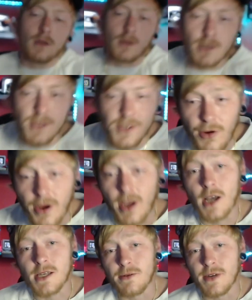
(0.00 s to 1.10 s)
Sorry
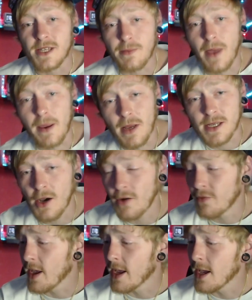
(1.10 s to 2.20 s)
guys, I went to make myself
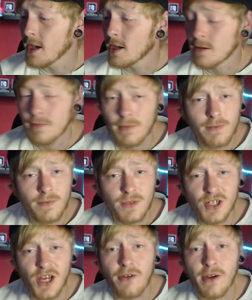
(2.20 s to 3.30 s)
a
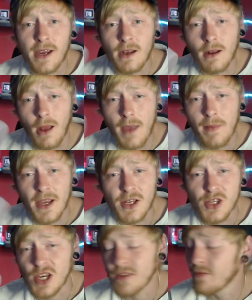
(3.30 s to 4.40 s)
cherry limeade
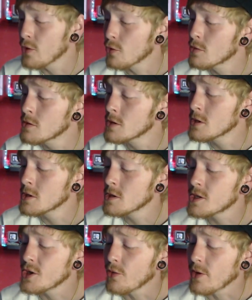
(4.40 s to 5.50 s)
G Fuel,
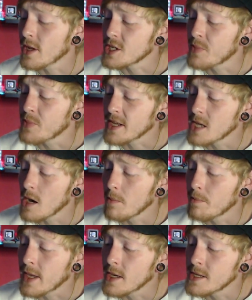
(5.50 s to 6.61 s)
new one I just picked up,
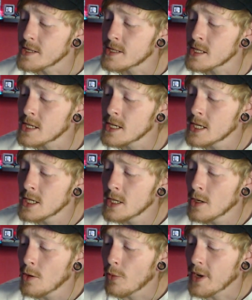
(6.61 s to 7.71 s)
because
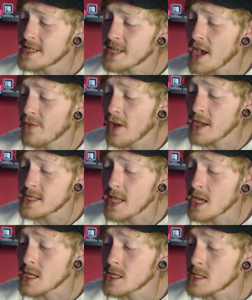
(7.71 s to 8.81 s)
we deserve nice
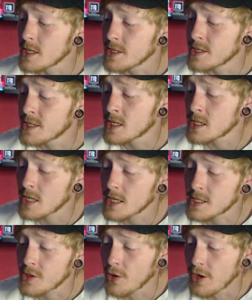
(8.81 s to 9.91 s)
things, and as the
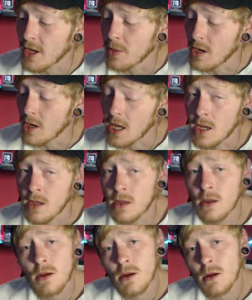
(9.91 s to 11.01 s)
Sonic community,
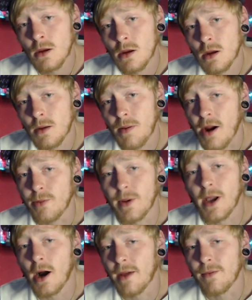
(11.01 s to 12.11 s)
apparently we
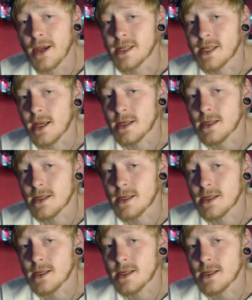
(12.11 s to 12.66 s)
can't have nice things.